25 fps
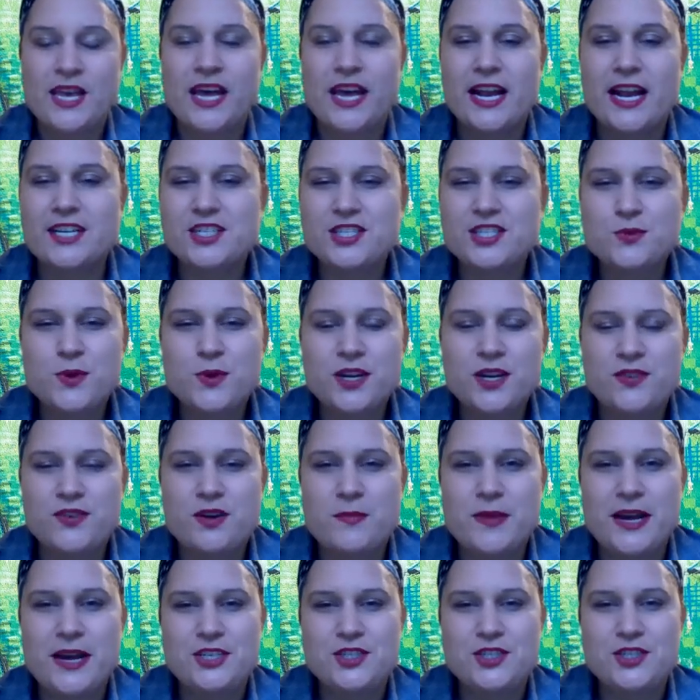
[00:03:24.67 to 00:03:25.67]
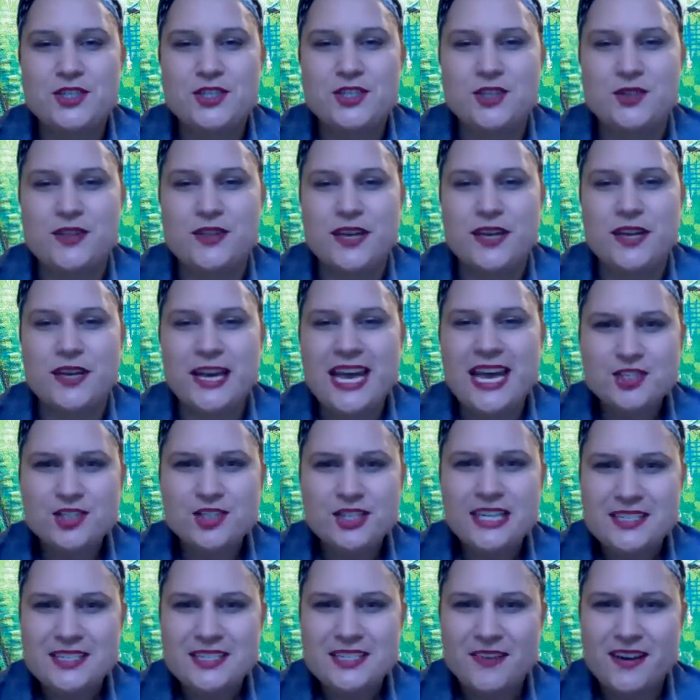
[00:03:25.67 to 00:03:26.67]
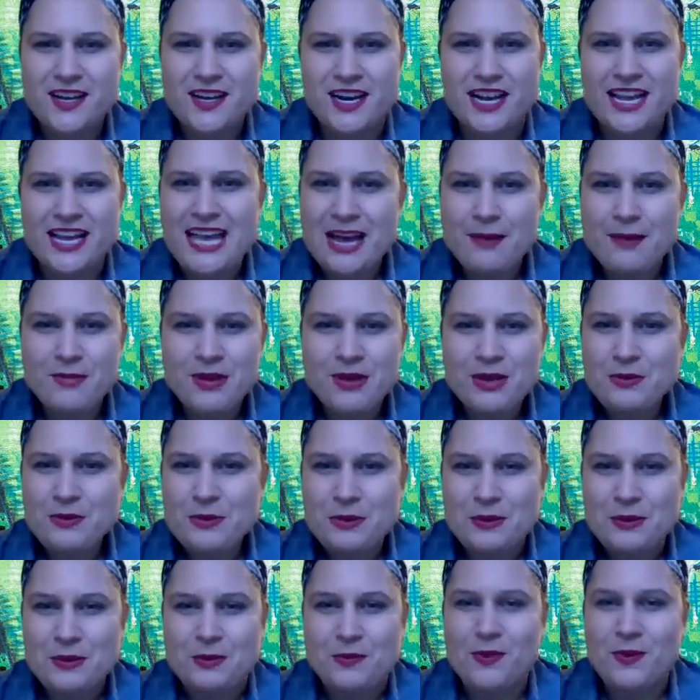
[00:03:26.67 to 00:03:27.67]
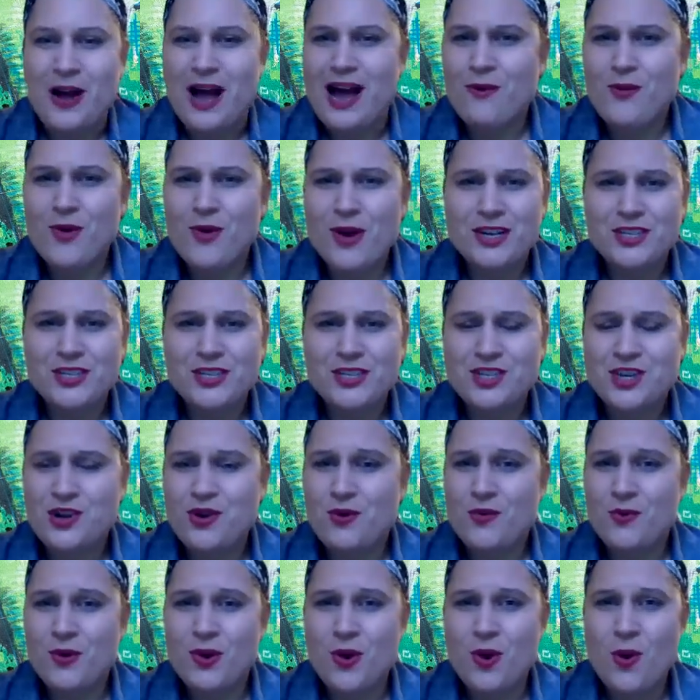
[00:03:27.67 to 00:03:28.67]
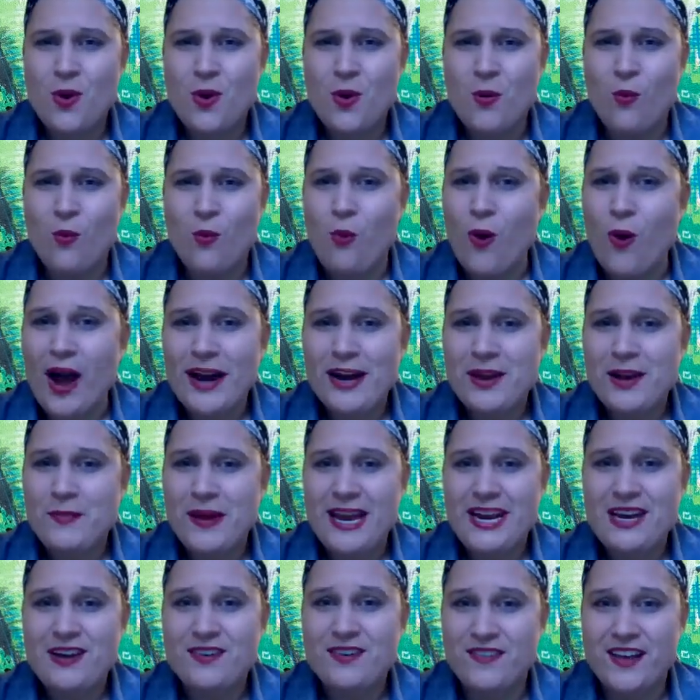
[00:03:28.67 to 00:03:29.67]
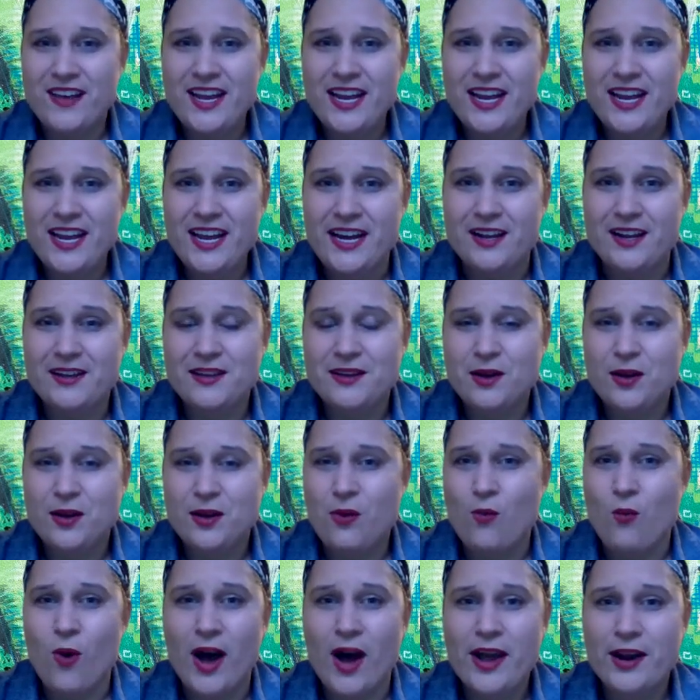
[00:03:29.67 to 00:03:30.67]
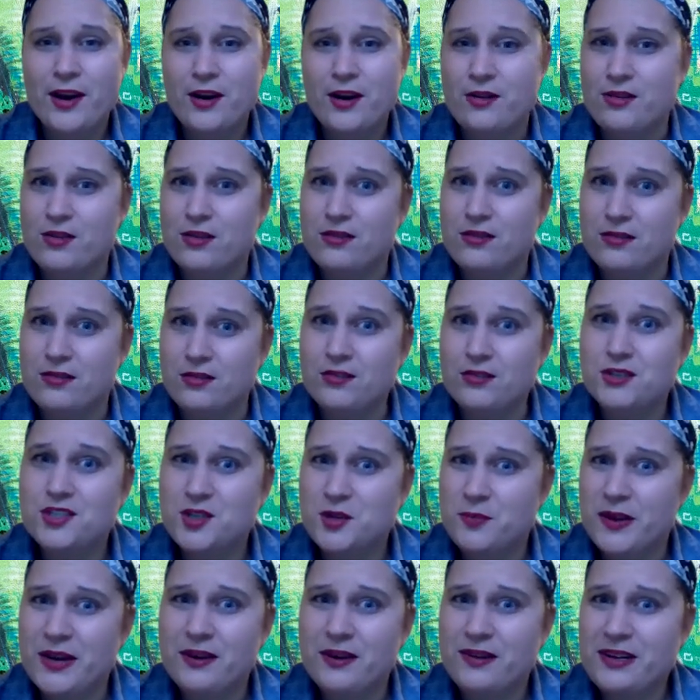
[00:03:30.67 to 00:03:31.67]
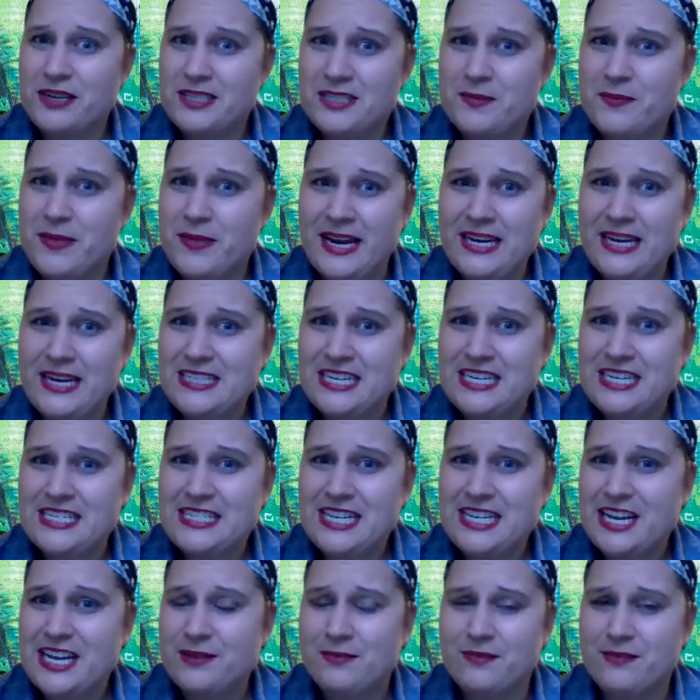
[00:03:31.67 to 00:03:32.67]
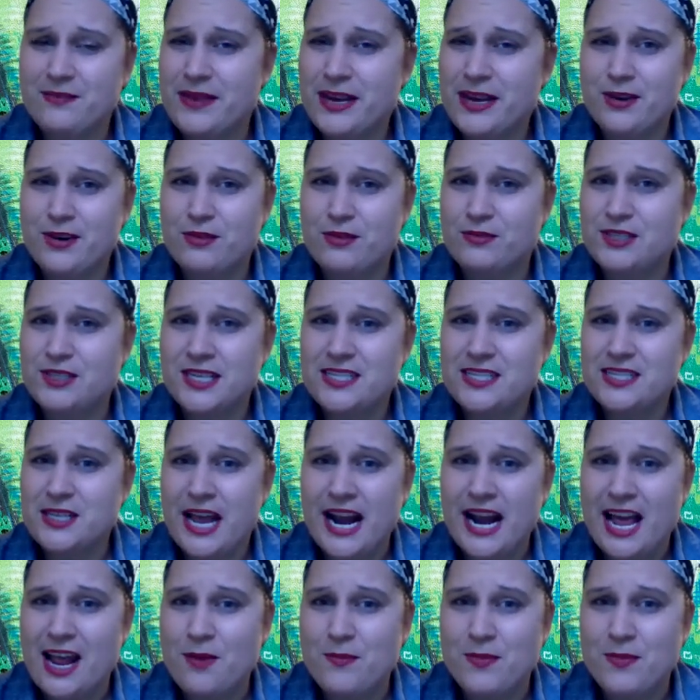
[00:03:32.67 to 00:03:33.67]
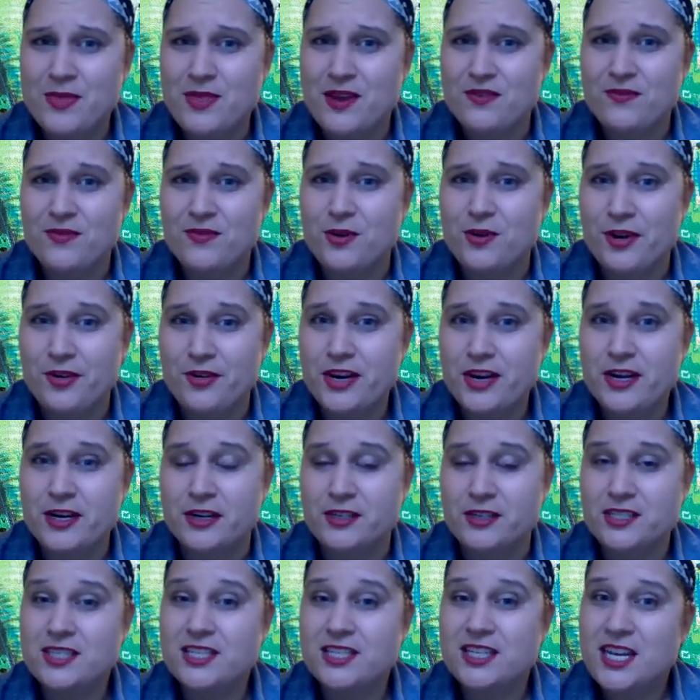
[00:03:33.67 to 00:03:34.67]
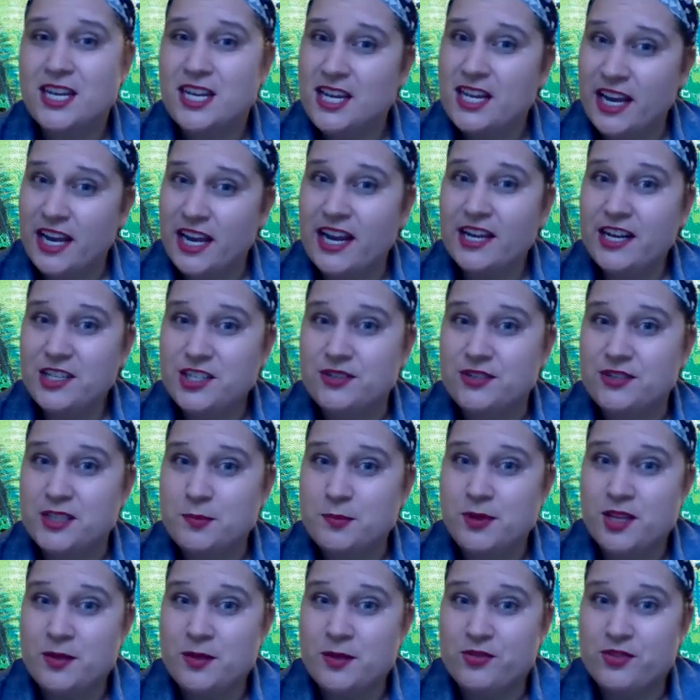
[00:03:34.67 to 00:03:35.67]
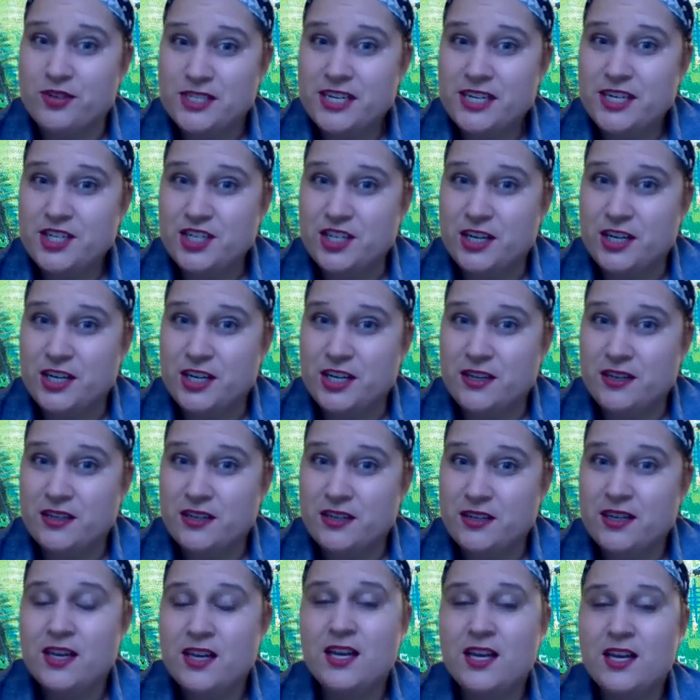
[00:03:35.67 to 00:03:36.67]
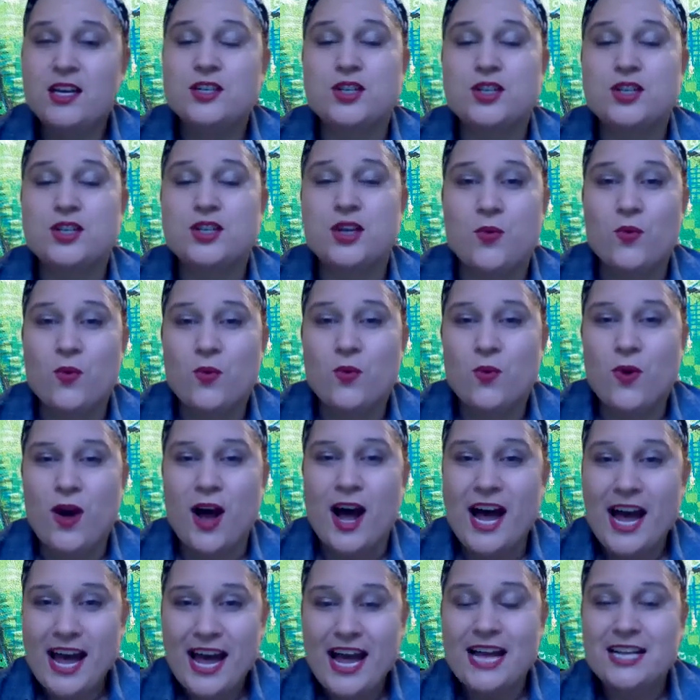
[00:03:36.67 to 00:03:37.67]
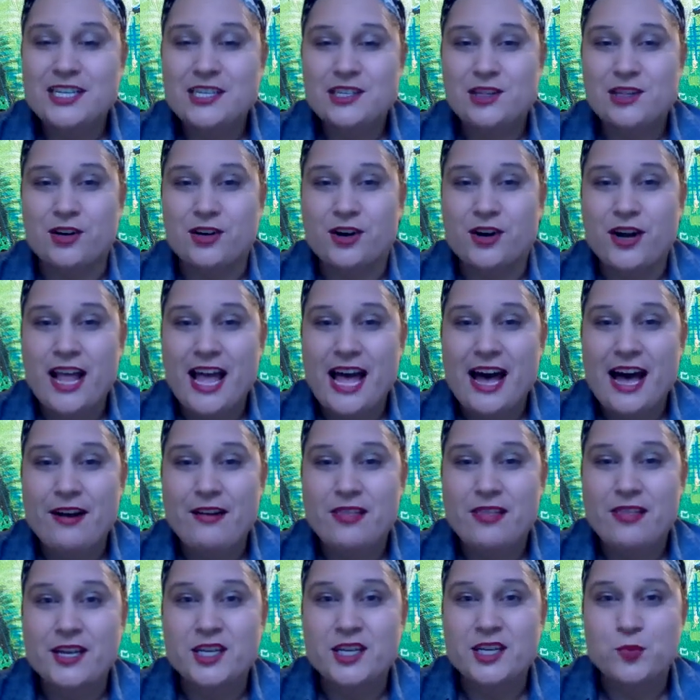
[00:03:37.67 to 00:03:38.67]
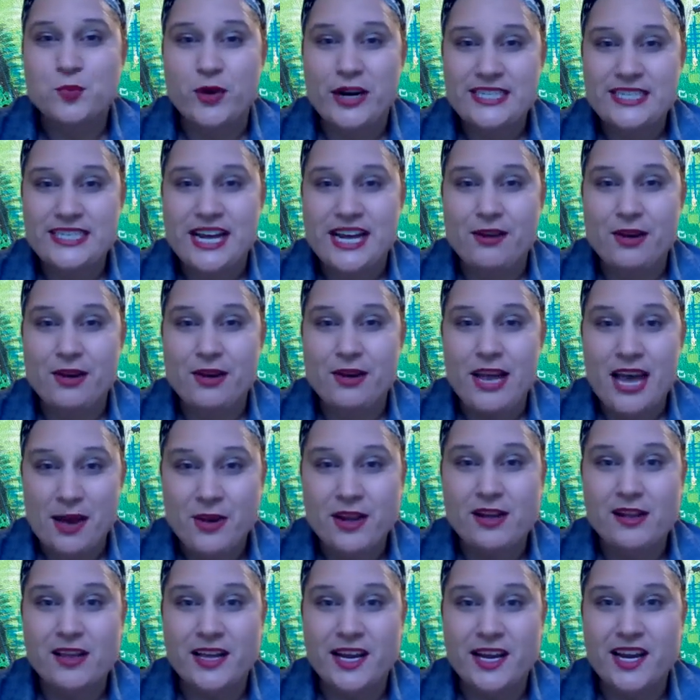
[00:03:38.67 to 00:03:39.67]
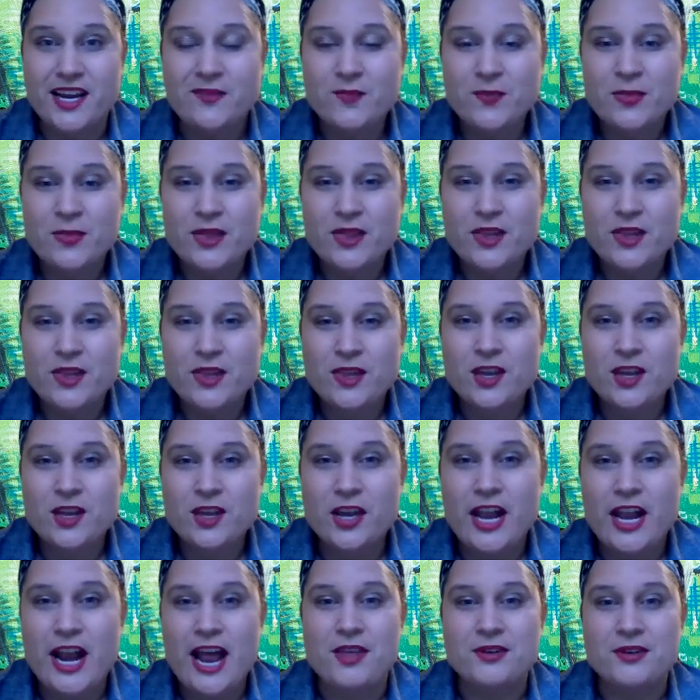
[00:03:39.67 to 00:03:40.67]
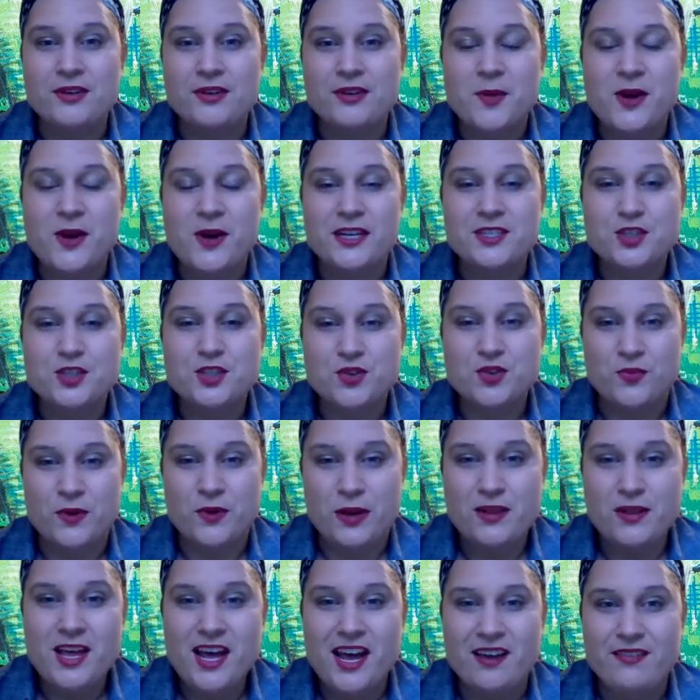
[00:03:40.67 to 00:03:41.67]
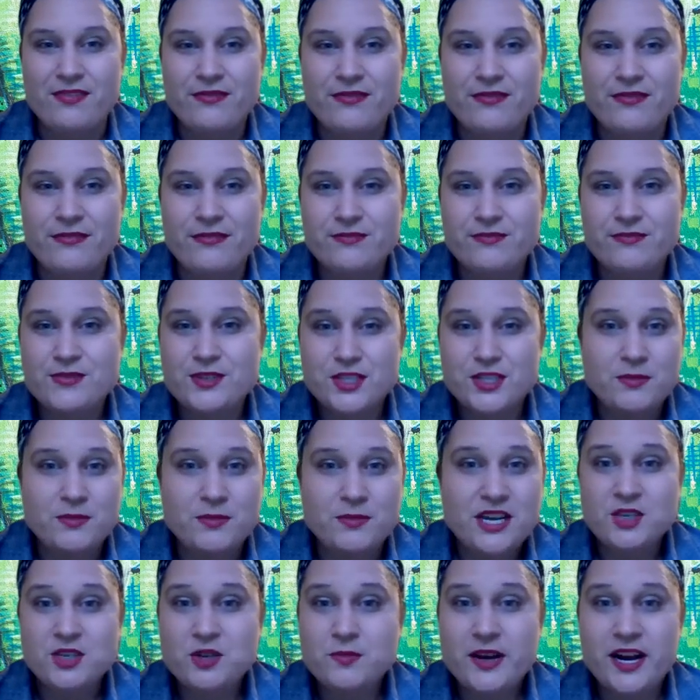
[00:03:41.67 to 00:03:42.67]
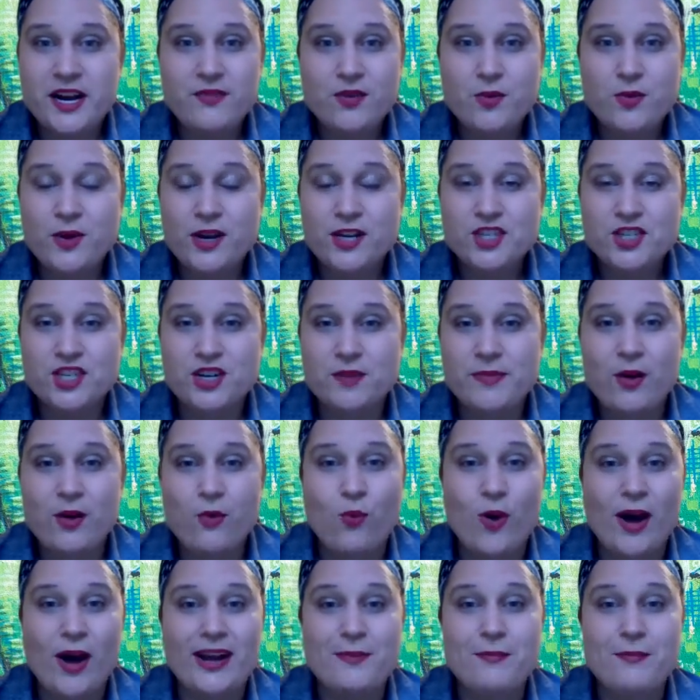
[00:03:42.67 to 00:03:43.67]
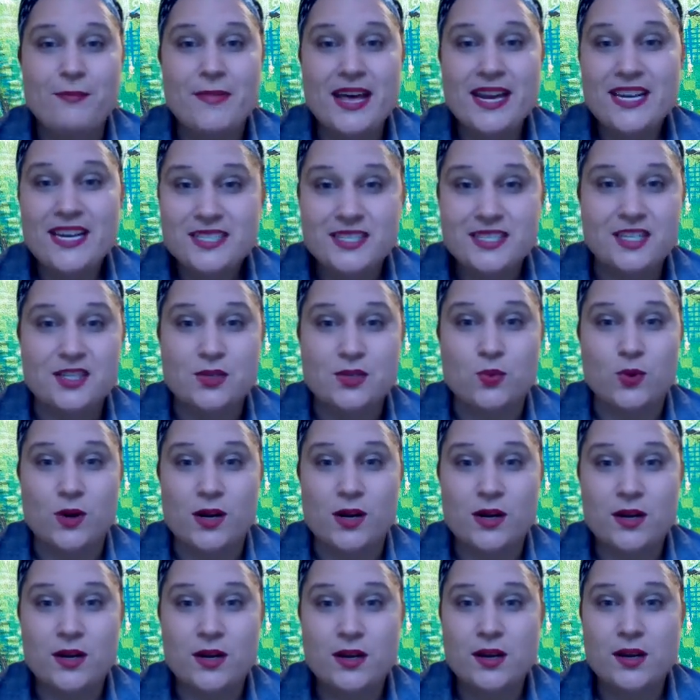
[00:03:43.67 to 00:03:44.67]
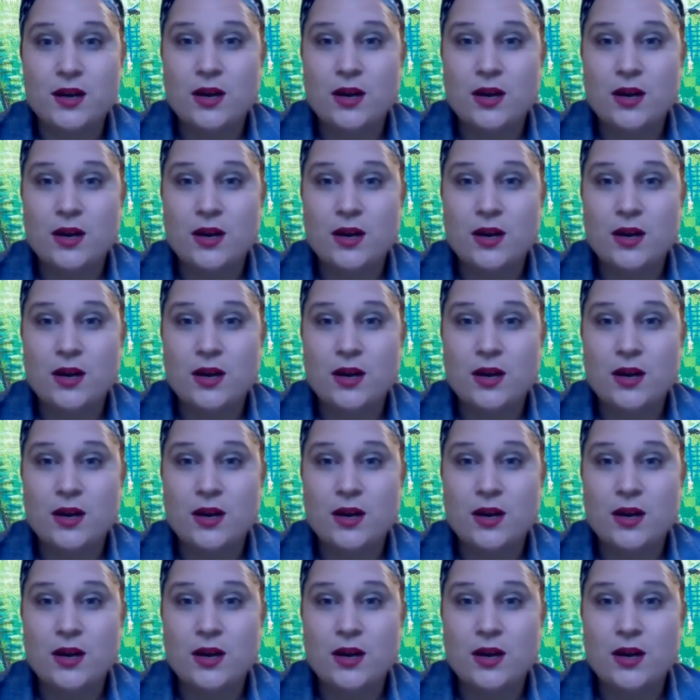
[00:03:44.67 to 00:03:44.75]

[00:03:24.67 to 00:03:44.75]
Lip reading: And I just want to remind you that chemistry is fun. It can be cool. I wanted to know, why do paint fade? Why are ghost appearings in paintings that make no sense, that hadn't been there for 100 years? Answer is polymerization. So I had to learn how do things break down chemically and how they respond to real life. Sometimes you might have a question about, why do medicines work?